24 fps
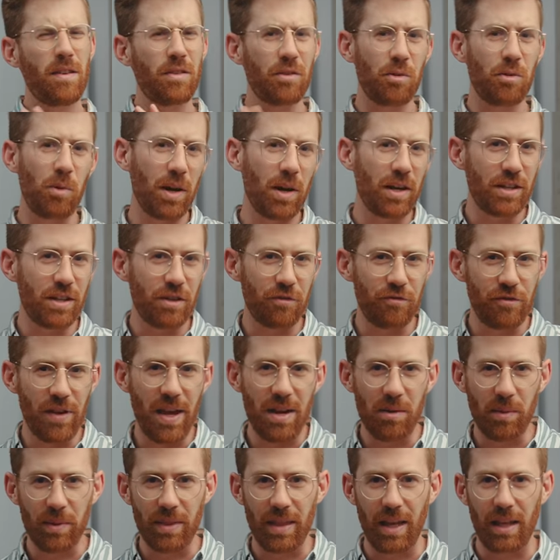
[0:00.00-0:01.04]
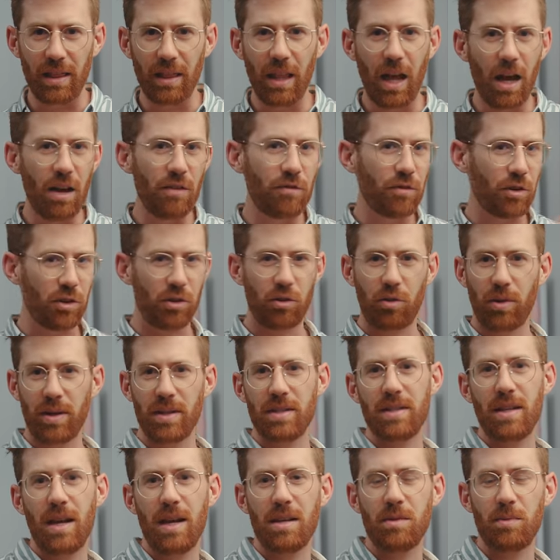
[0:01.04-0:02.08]
They either want to defend what they love or
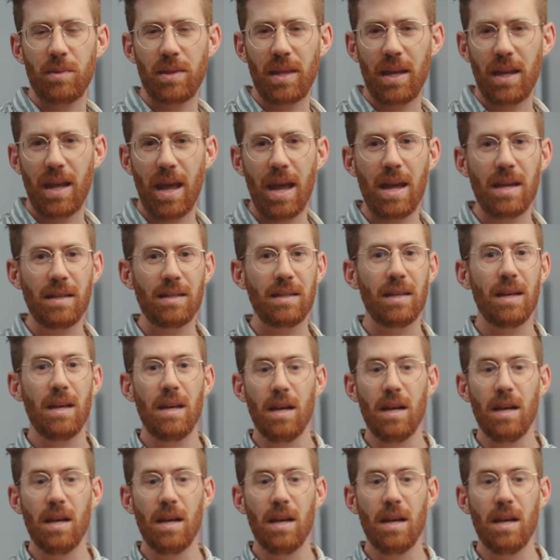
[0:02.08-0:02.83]
criticize what they hate,